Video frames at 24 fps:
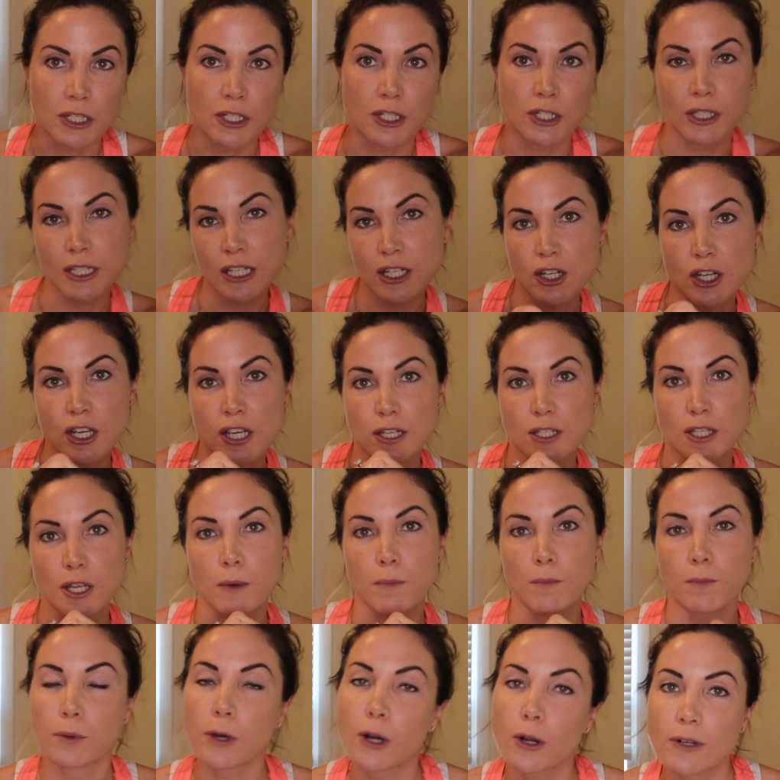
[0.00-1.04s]

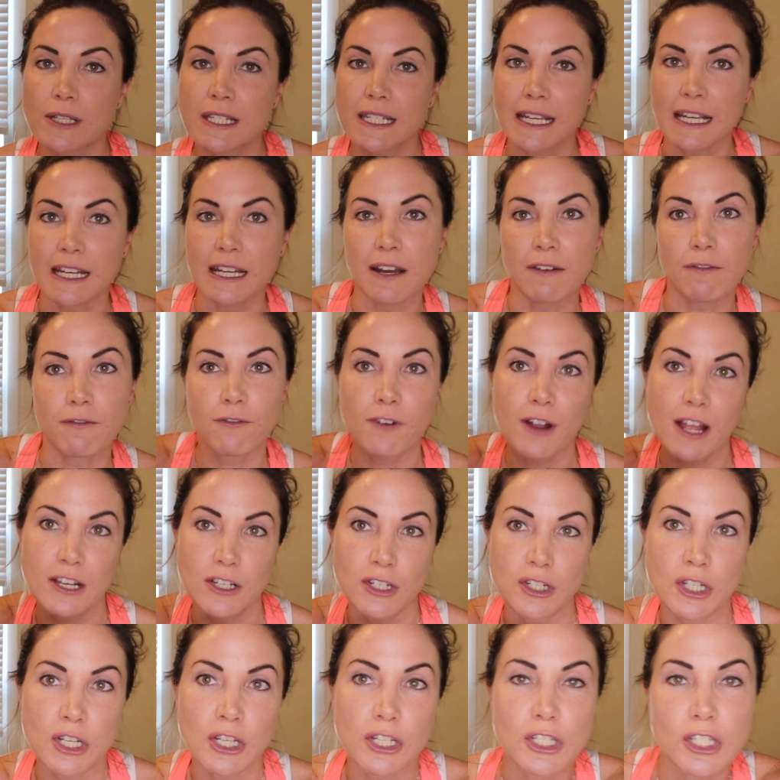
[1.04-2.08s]
delicious protein
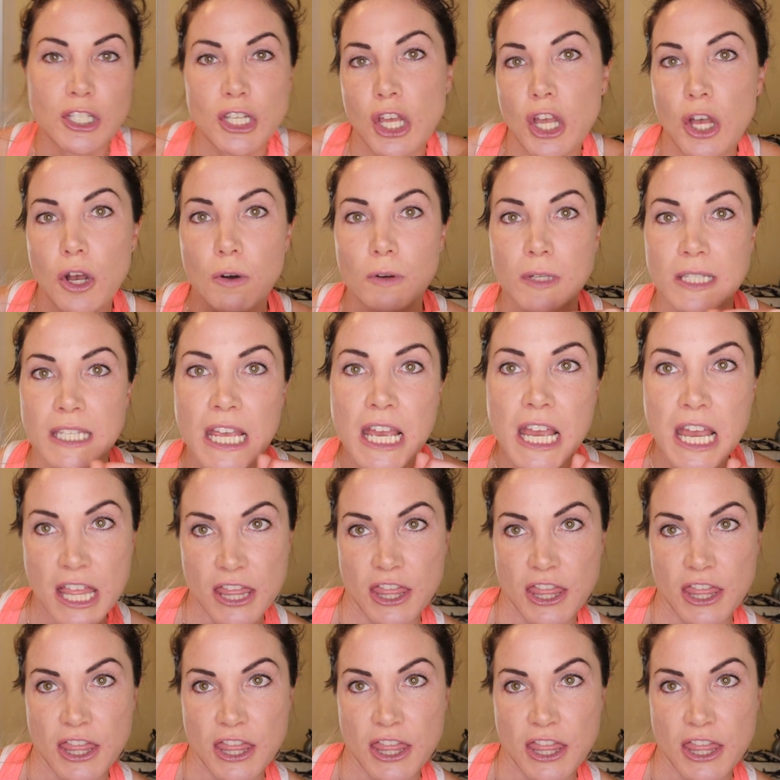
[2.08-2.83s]
French toast,